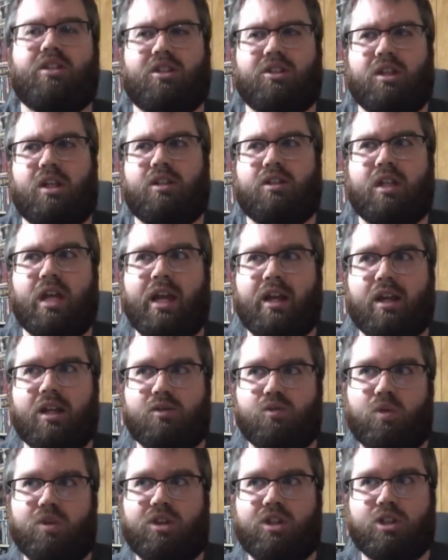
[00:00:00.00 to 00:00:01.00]
because
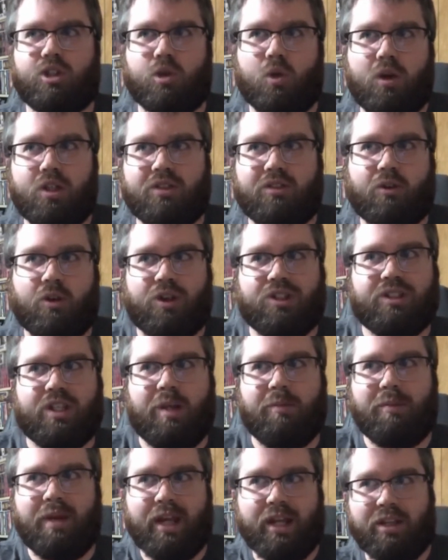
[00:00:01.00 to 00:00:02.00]
with the choice of
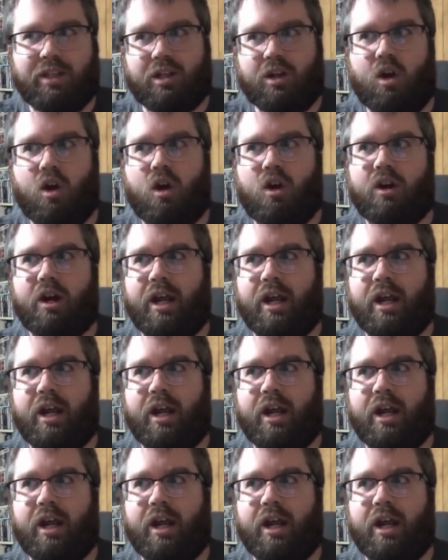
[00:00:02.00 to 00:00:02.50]
Christine being in the car,